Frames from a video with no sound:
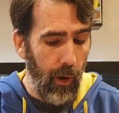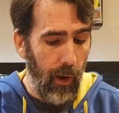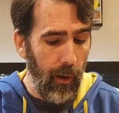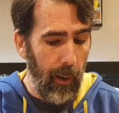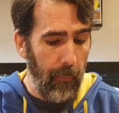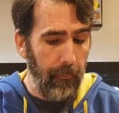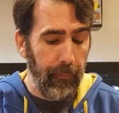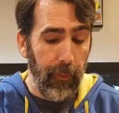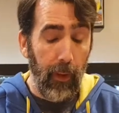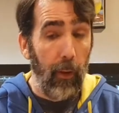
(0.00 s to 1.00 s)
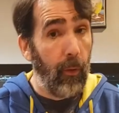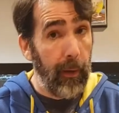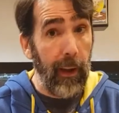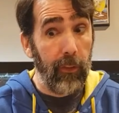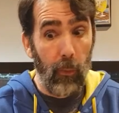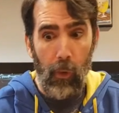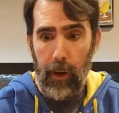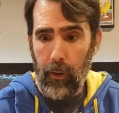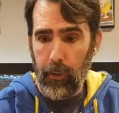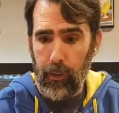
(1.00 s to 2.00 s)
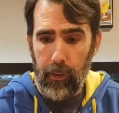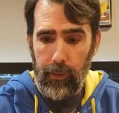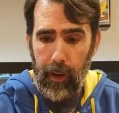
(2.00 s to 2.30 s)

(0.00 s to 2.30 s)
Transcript: All right. We got some whales in this